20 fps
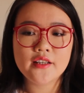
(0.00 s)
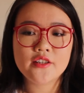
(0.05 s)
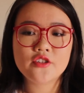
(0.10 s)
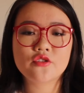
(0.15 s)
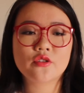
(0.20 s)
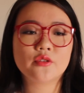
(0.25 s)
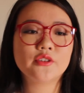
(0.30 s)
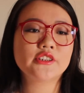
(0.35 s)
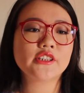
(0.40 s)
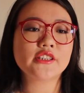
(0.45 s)

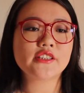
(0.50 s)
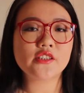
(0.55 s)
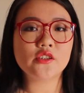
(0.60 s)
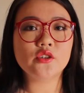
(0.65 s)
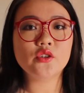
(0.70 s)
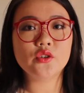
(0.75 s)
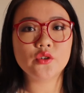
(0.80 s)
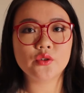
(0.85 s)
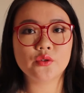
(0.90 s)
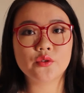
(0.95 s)
so it
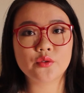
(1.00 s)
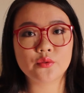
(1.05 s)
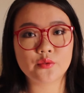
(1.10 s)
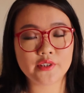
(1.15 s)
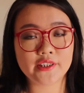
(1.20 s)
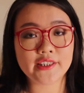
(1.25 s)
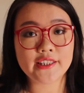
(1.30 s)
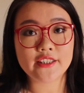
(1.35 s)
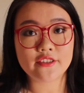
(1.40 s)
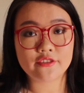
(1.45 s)
doesn't look
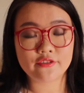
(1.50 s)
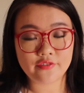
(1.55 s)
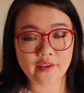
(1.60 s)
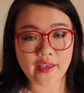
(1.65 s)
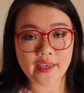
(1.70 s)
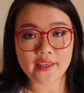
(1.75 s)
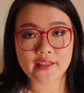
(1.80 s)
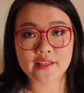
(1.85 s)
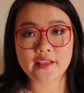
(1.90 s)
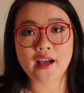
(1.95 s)
really
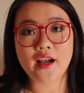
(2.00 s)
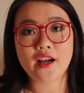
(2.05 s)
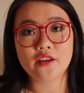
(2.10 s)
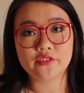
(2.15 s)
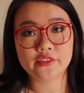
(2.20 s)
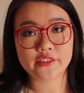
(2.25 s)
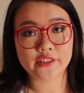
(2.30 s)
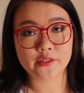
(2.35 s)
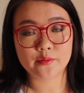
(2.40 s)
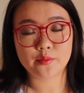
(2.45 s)
fake
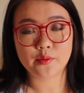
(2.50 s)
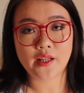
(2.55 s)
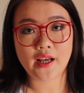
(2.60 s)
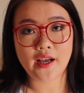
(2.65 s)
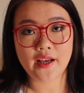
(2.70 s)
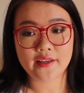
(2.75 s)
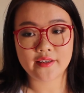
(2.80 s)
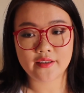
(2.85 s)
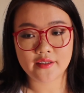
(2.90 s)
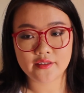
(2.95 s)
after you
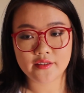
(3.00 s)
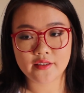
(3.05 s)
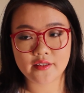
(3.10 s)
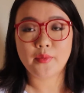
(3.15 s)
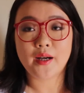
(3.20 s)
apply it.